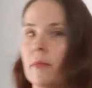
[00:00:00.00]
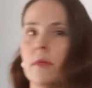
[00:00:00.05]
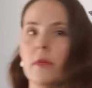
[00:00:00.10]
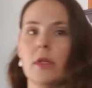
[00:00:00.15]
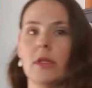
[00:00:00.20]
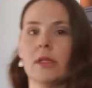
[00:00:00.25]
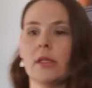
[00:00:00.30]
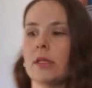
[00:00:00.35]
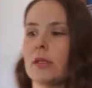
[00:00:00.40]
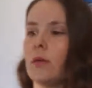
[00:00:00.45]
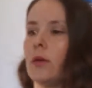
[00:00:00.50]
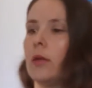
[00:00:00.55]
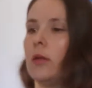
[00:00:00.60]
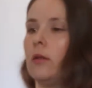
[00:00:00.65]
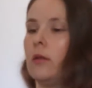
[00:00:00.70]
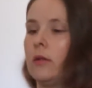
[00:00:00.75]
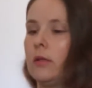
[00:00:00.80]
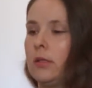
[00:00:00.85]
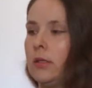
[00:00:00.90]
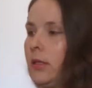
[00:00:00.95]
This is what
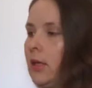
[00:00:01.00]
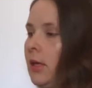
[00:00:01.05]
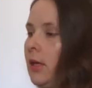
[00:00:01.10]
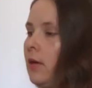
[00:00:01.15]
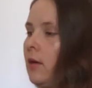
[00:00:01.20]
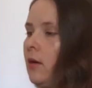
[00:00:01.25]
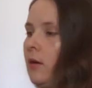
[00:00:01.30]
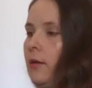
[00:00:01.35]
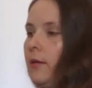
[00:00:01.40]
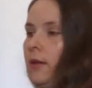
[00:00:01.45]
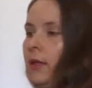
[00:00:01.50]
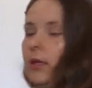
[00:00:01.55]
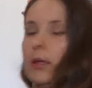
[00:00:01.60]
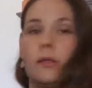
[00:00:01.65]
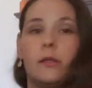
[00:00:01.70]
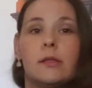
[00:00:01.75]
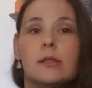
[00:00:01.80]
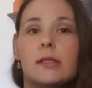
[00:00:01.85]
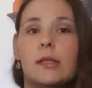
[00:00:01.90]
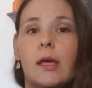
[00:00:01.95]
it looks like on the
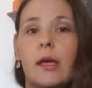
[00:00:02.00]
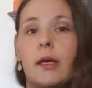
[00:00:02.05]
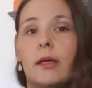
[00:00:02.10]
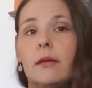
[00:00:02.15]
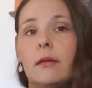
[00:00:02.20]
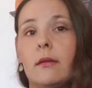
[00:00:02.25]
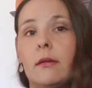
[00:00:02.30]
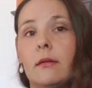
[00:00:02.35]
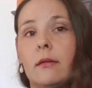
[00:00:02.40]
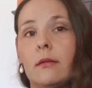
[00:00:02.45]
inside.